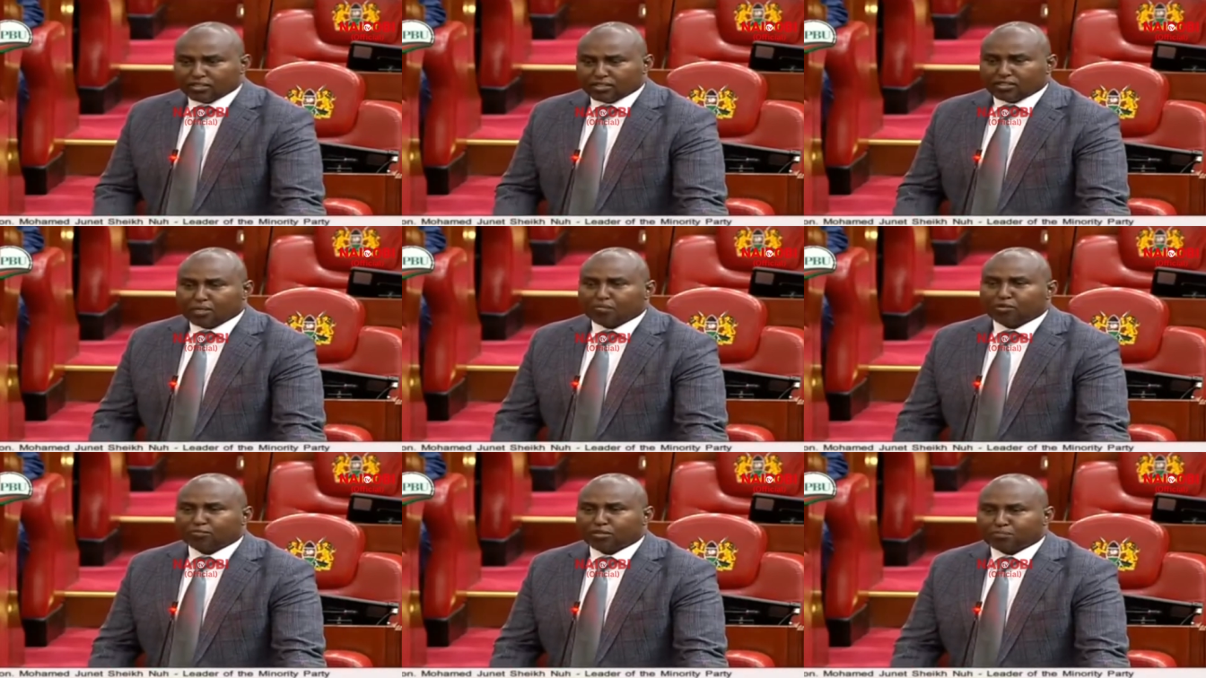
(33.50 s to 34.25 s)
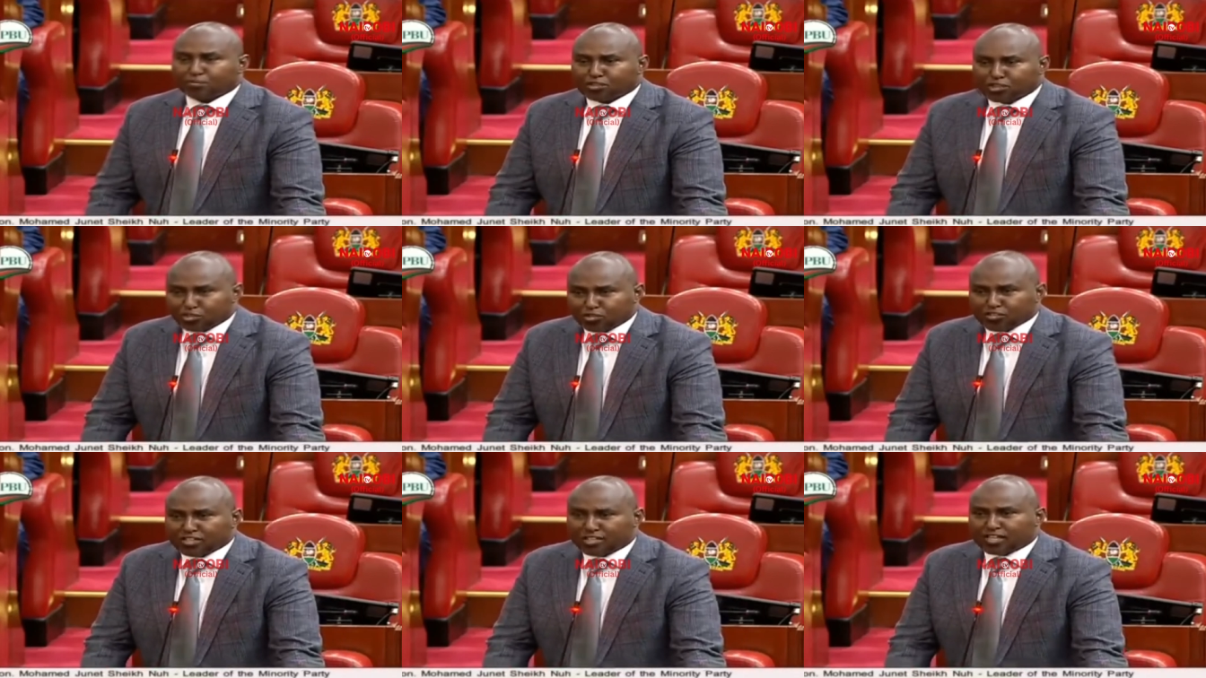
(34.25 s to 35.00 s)
some of the
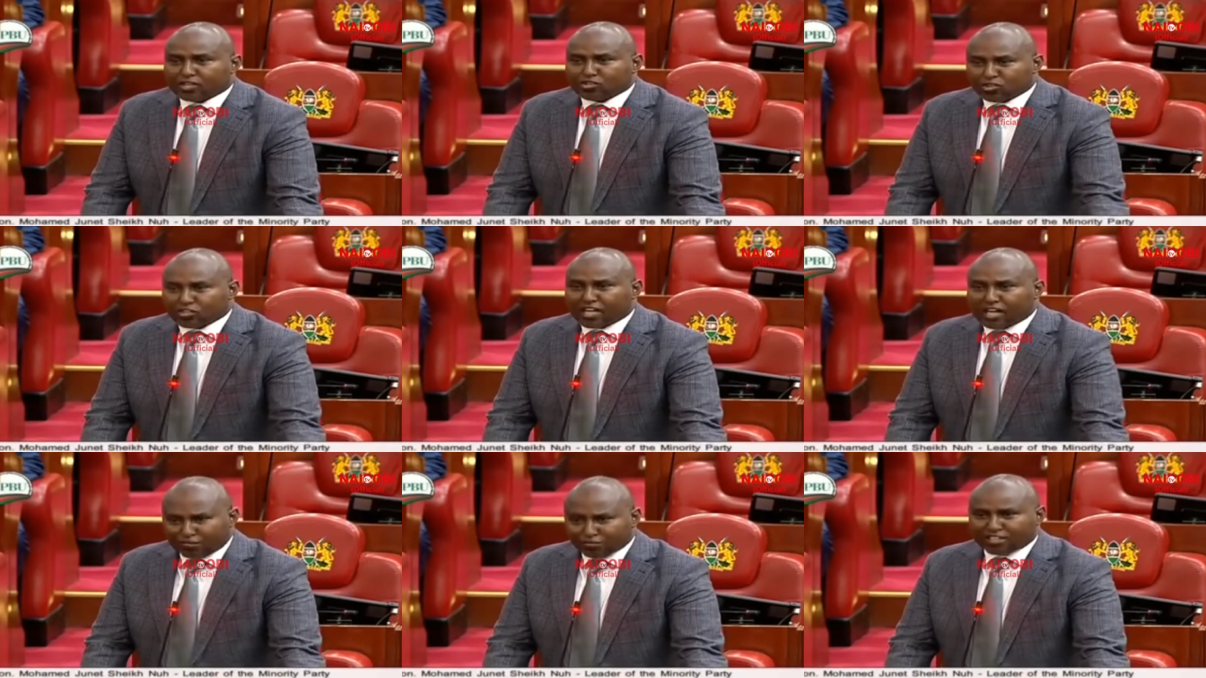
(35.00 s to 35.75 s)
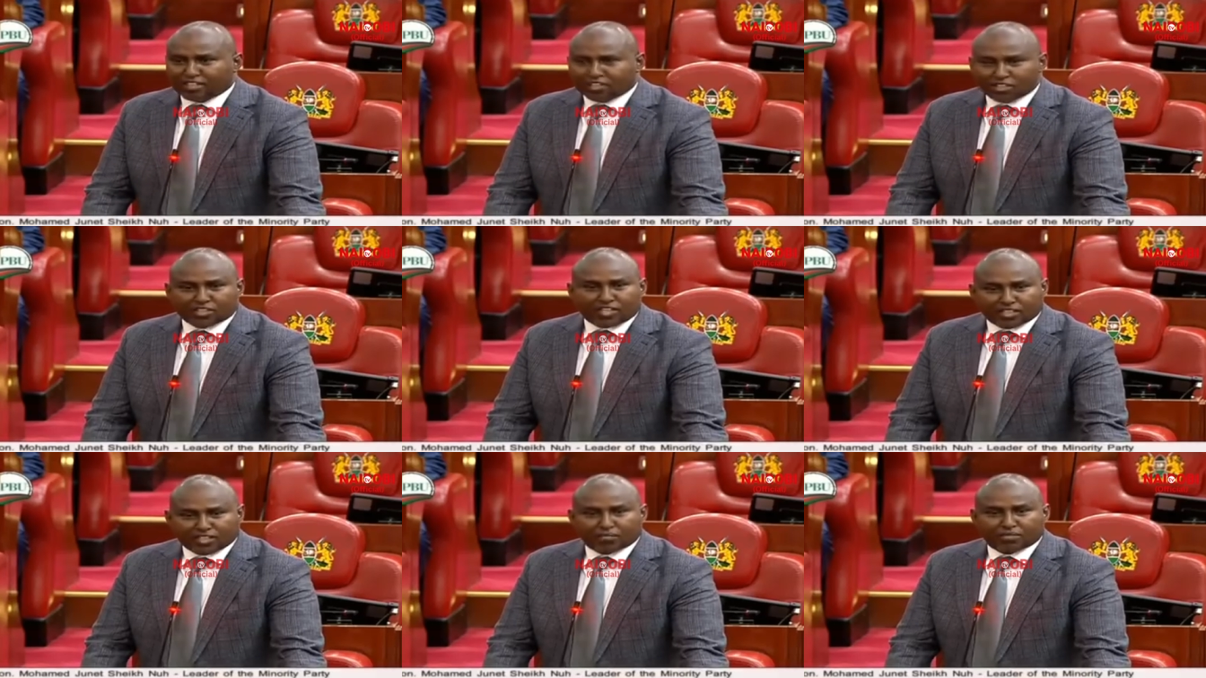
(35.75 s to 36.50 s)
positions that are sought after in this
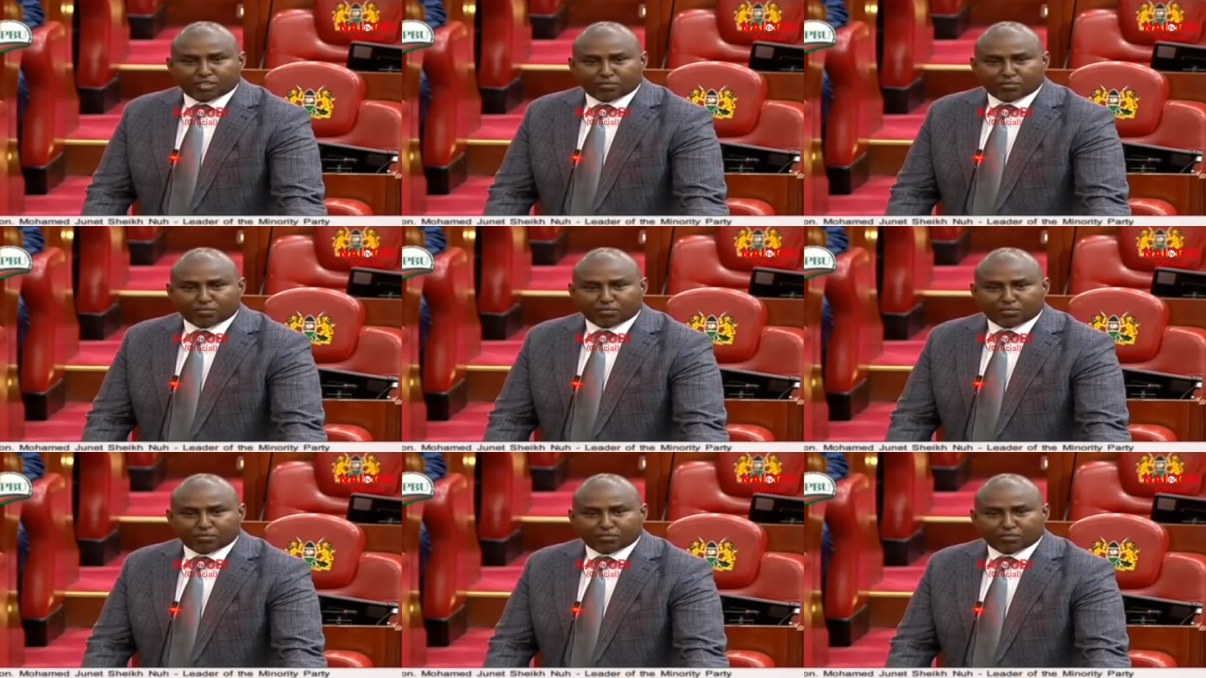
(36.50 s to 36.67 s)
country, Mr.